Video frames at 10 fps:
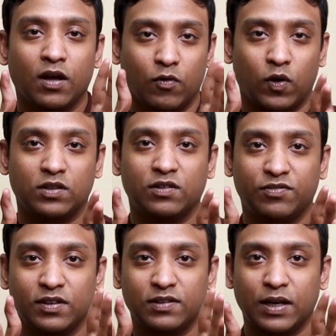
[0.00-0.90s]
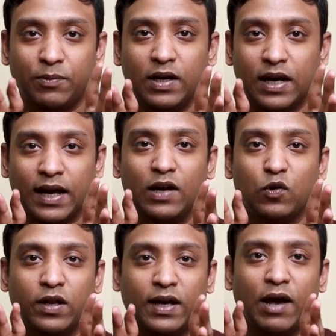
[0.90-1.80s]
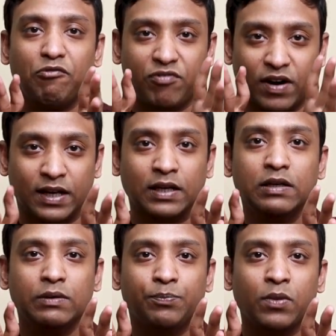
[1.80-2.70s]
What is the first element? Again, to recap, fire.